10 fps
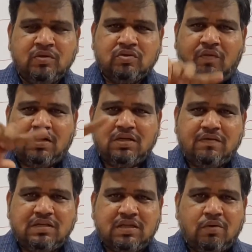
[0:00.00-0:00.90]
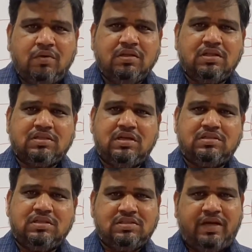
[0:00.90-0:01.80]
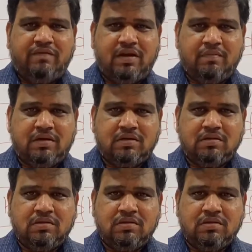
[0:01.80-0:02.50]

So whatever is surrounding the cells is the environment.